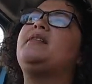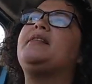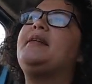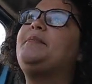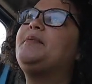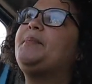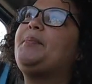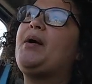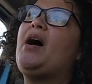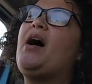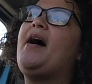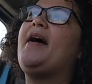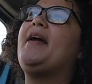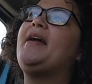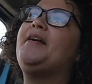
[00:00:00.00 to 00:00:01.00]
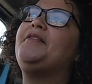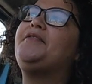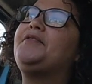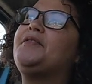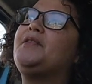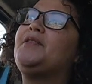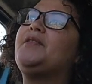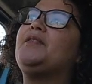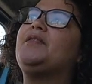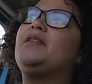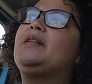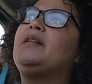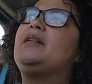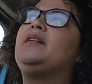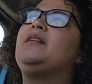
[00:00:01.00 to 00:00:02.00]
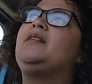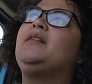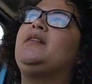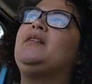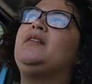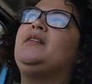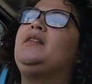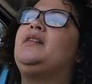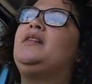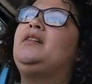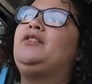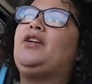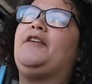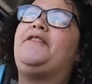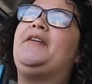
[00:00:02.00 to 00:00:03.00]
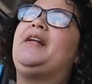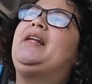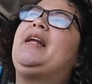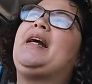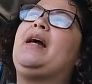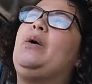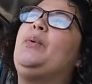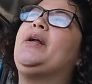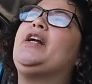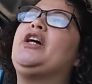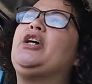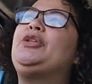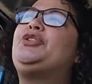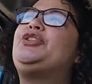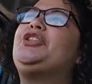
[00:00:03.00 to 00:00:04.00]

Sleep deprived, not feeling like I want to go